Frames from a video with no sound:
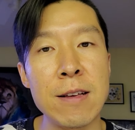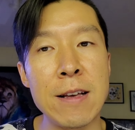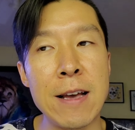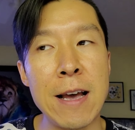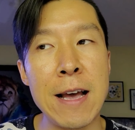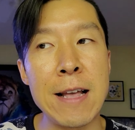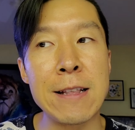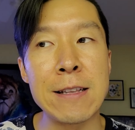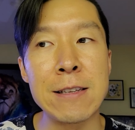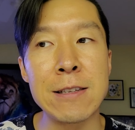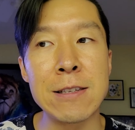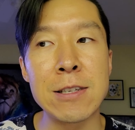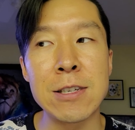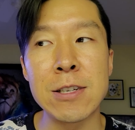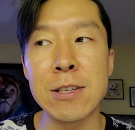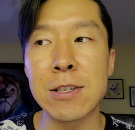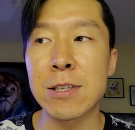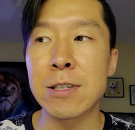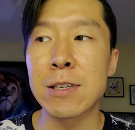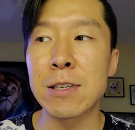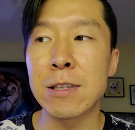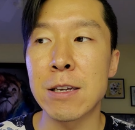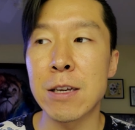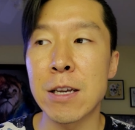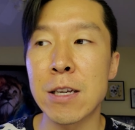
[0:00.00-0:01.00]
And it's
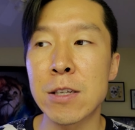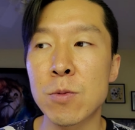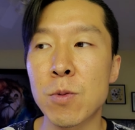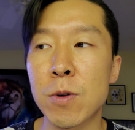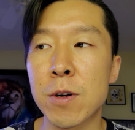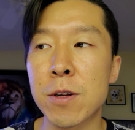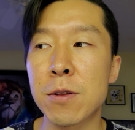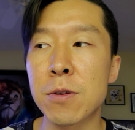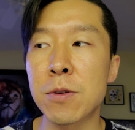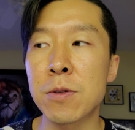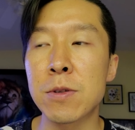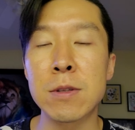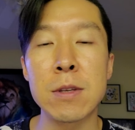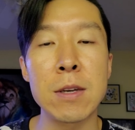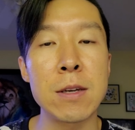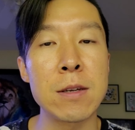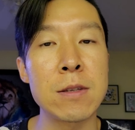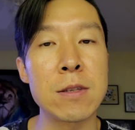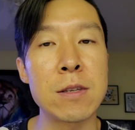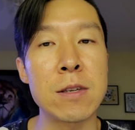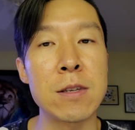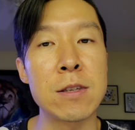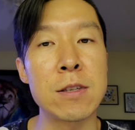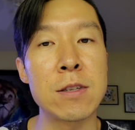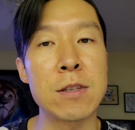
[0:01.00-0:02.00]
just, it's one of those
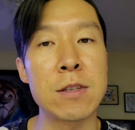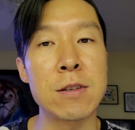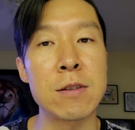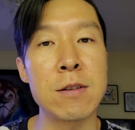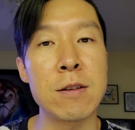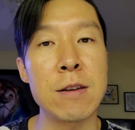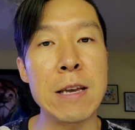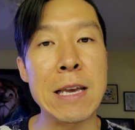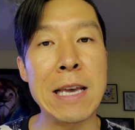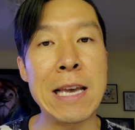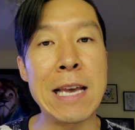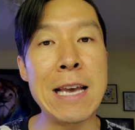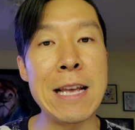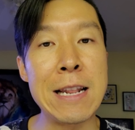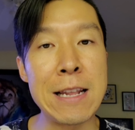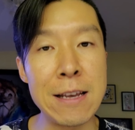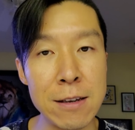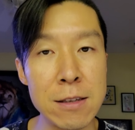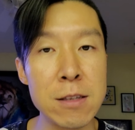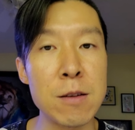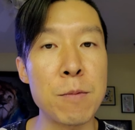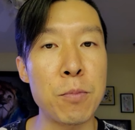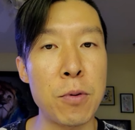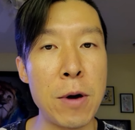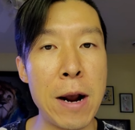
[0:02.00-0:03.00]
things is it
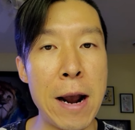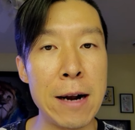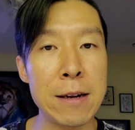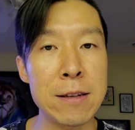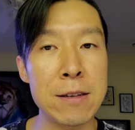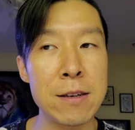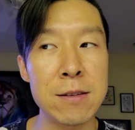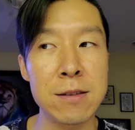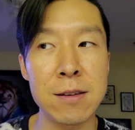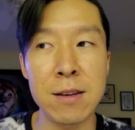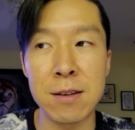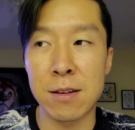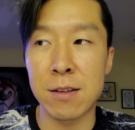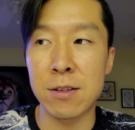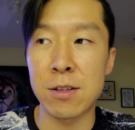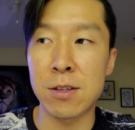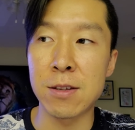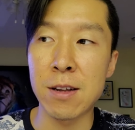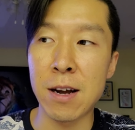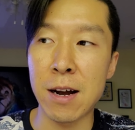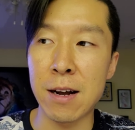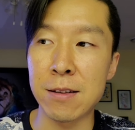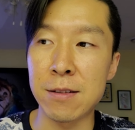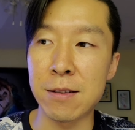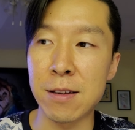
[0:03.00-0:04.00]
is a practice and it's
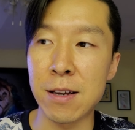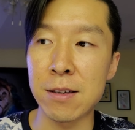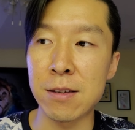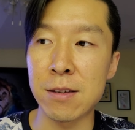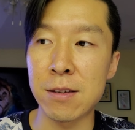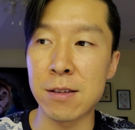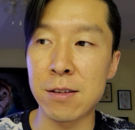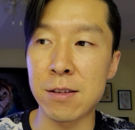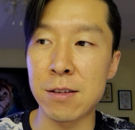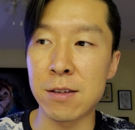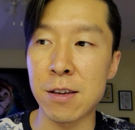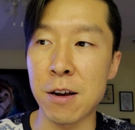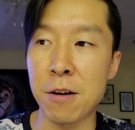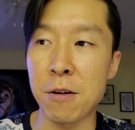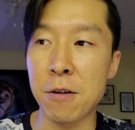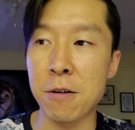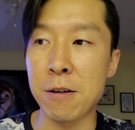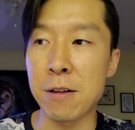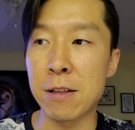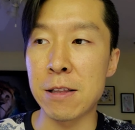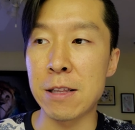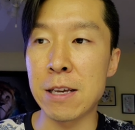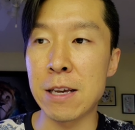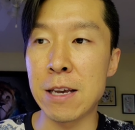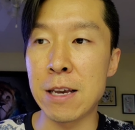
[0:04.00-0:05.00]
not
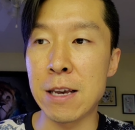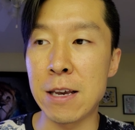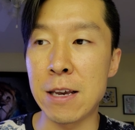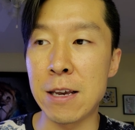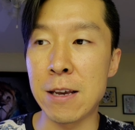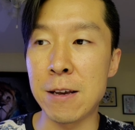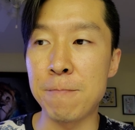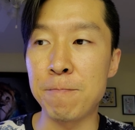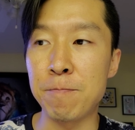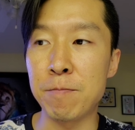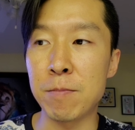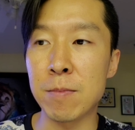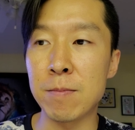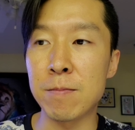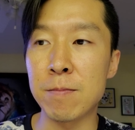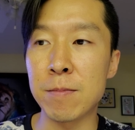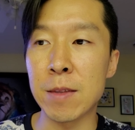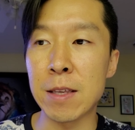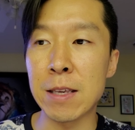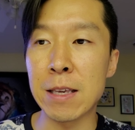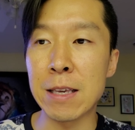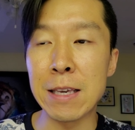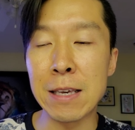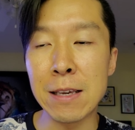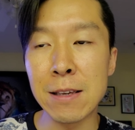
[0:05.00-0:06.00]
necessarily
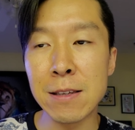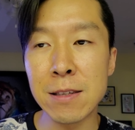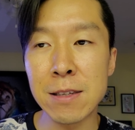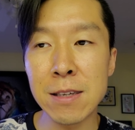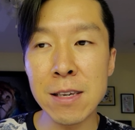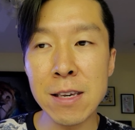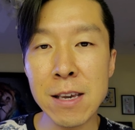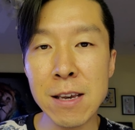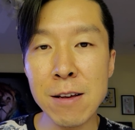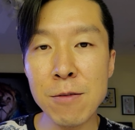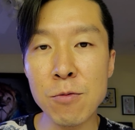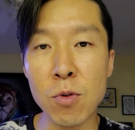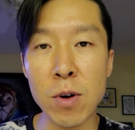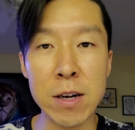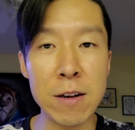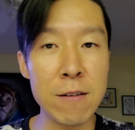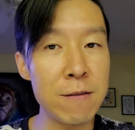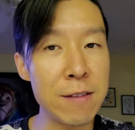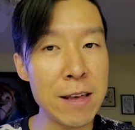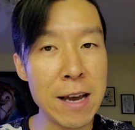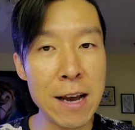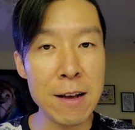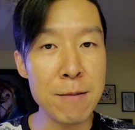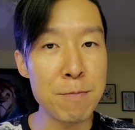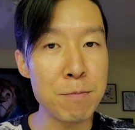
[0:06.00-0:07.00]
easy, and one of
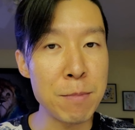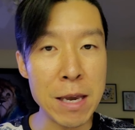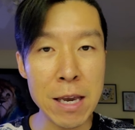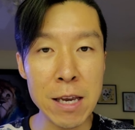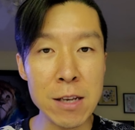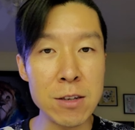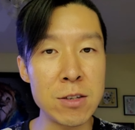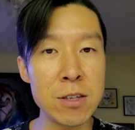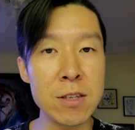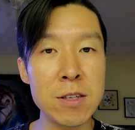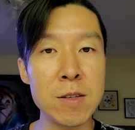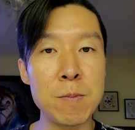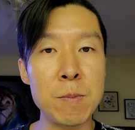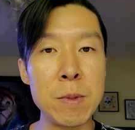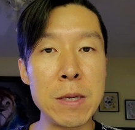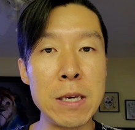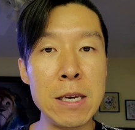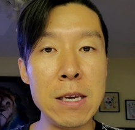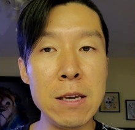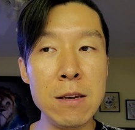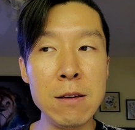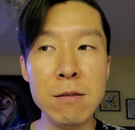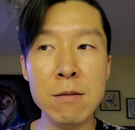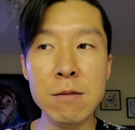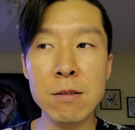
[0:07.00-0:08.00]
that may just
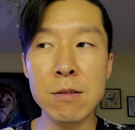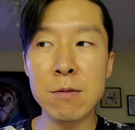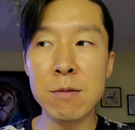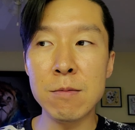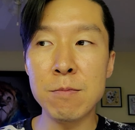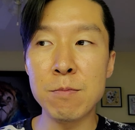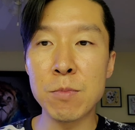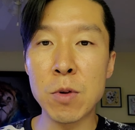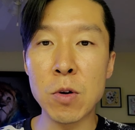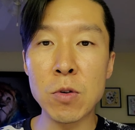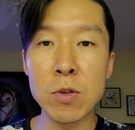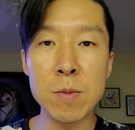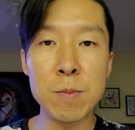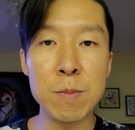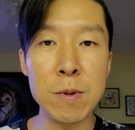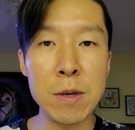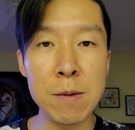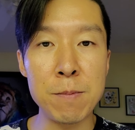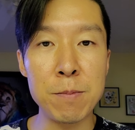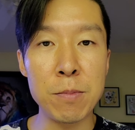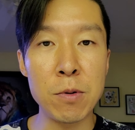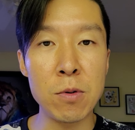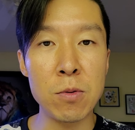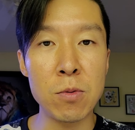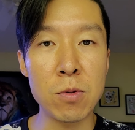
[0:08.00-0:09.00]
be most
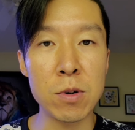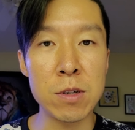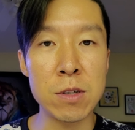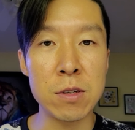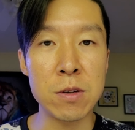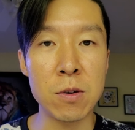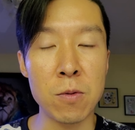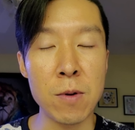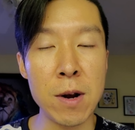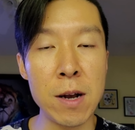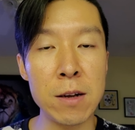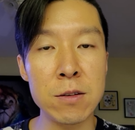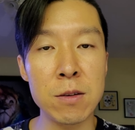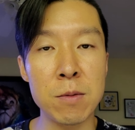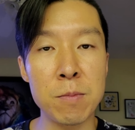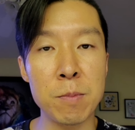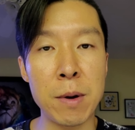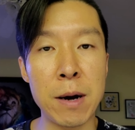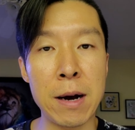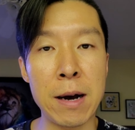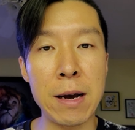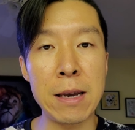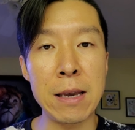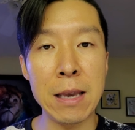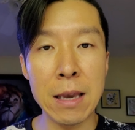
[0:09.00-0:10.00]
people we're surrounded
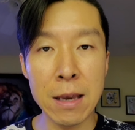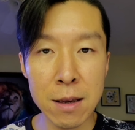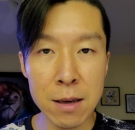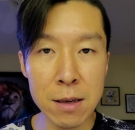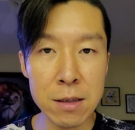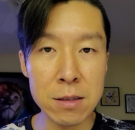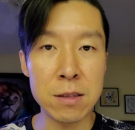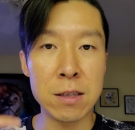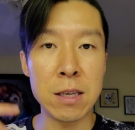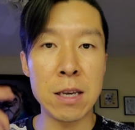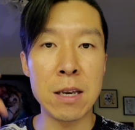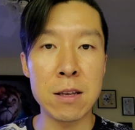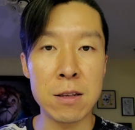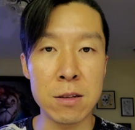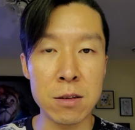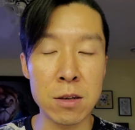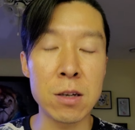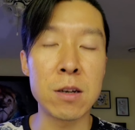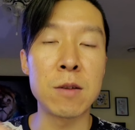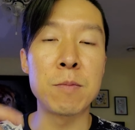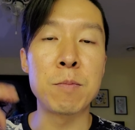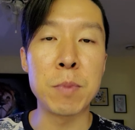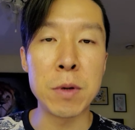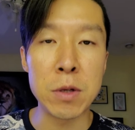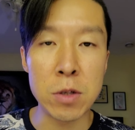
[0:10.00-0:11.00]
by is in
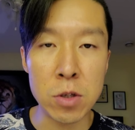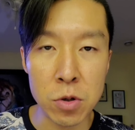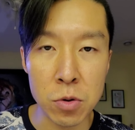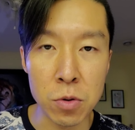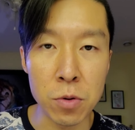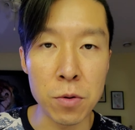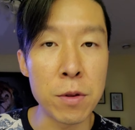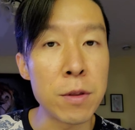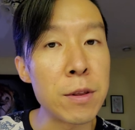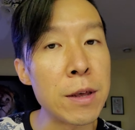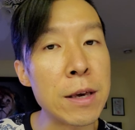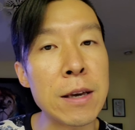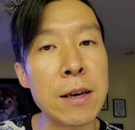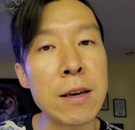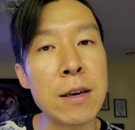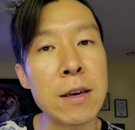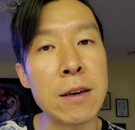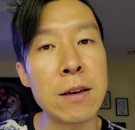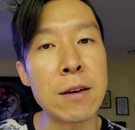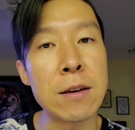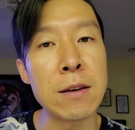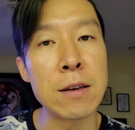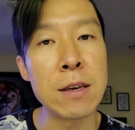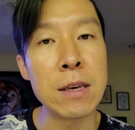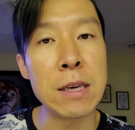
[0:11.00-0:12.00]
habitual
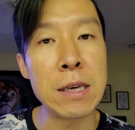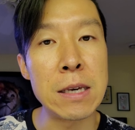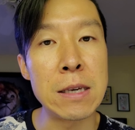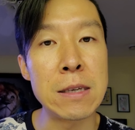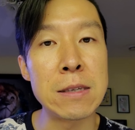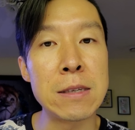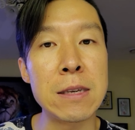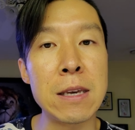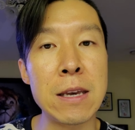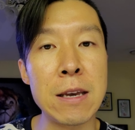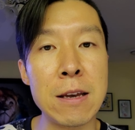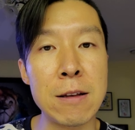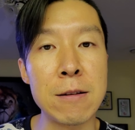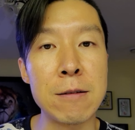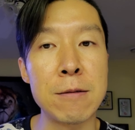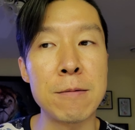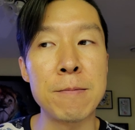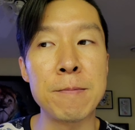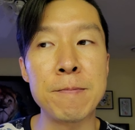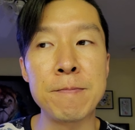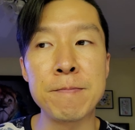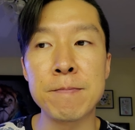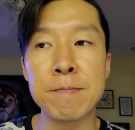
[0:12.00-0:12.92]
thinking, is in,